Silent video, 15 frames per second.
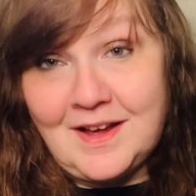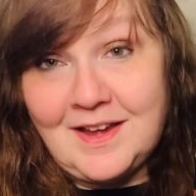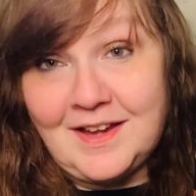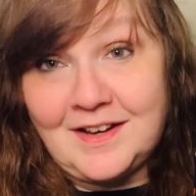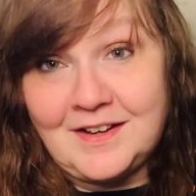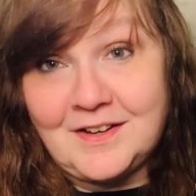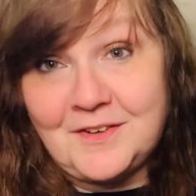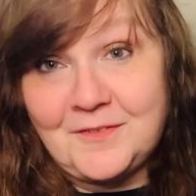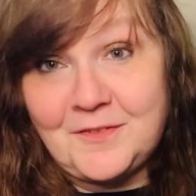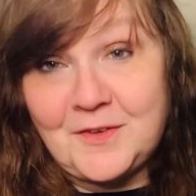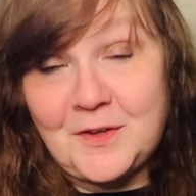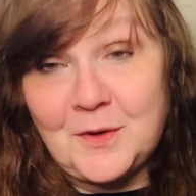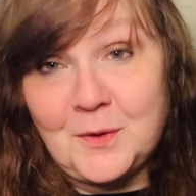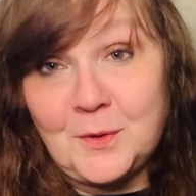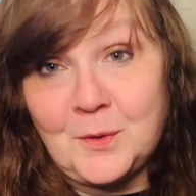And
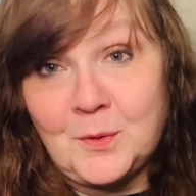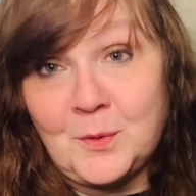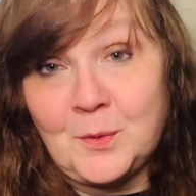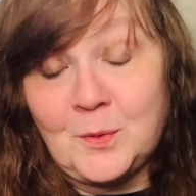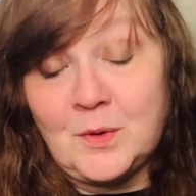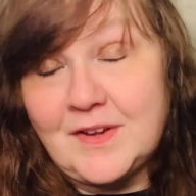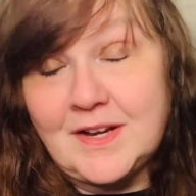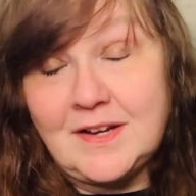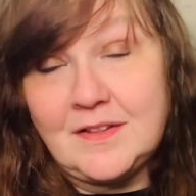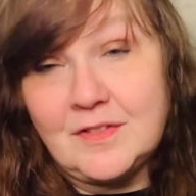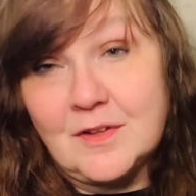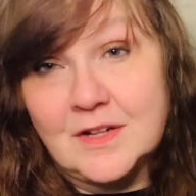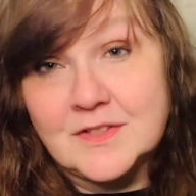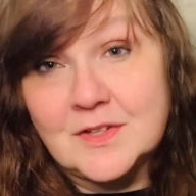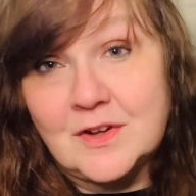if any
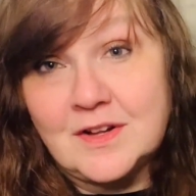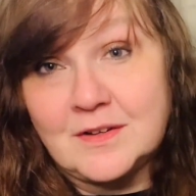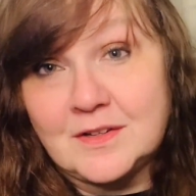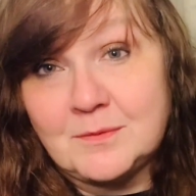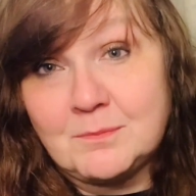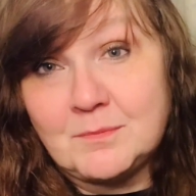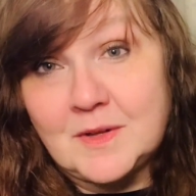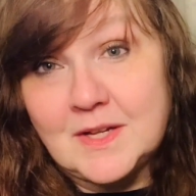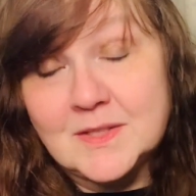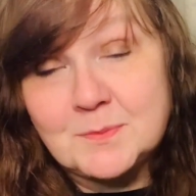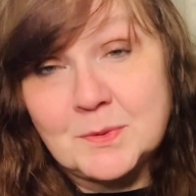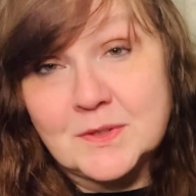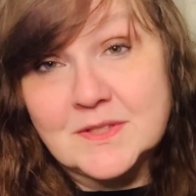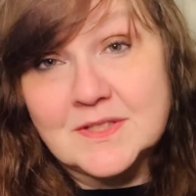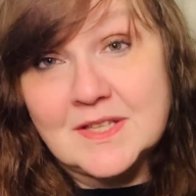thoughts on kids'
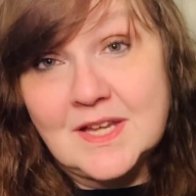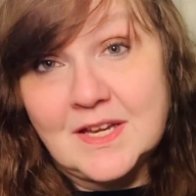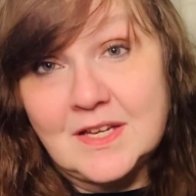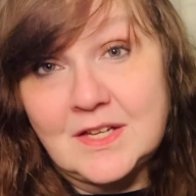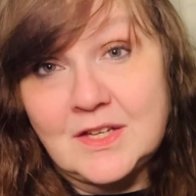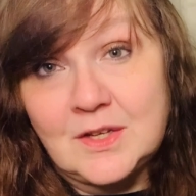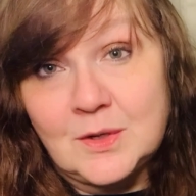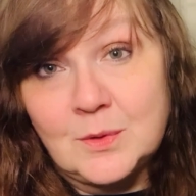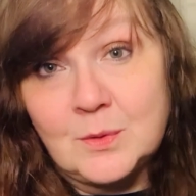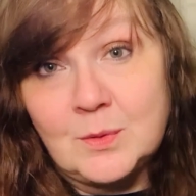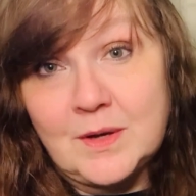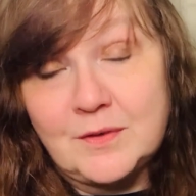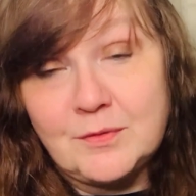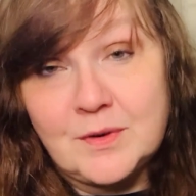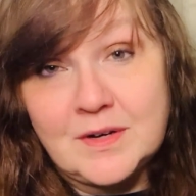books that you
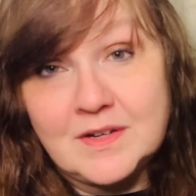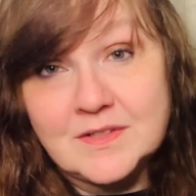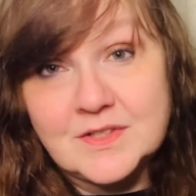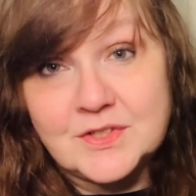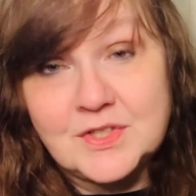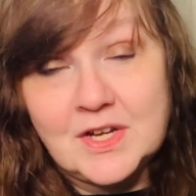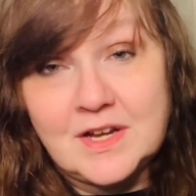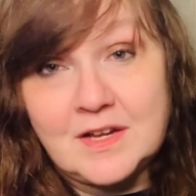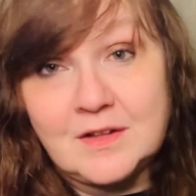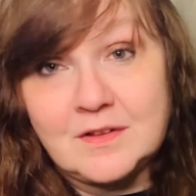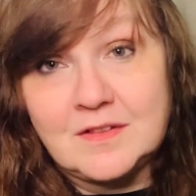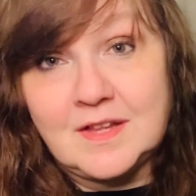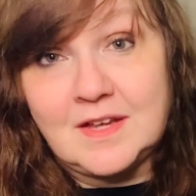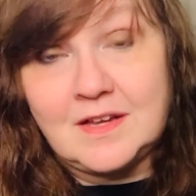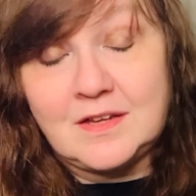have read as a
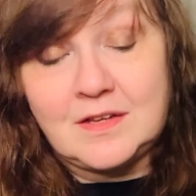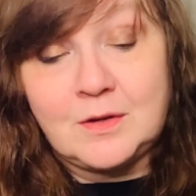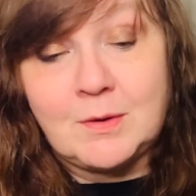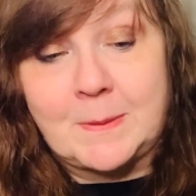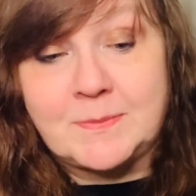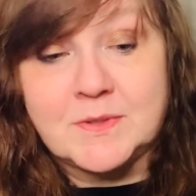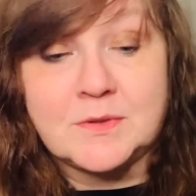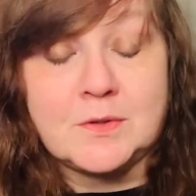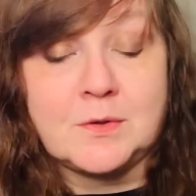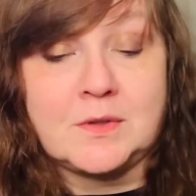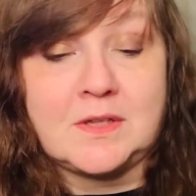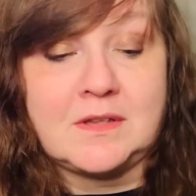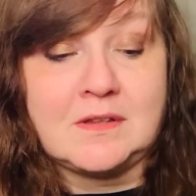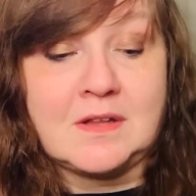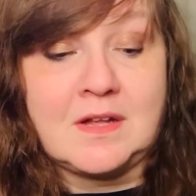child that you
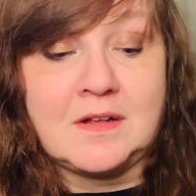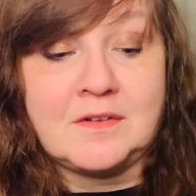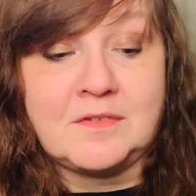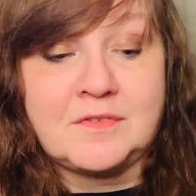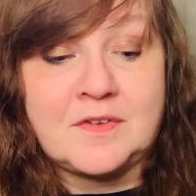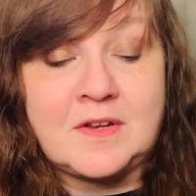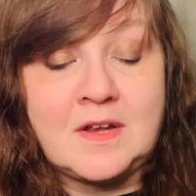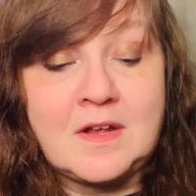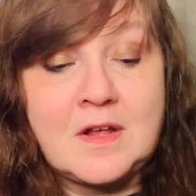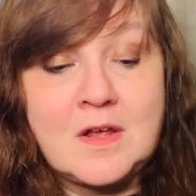absolutely loved,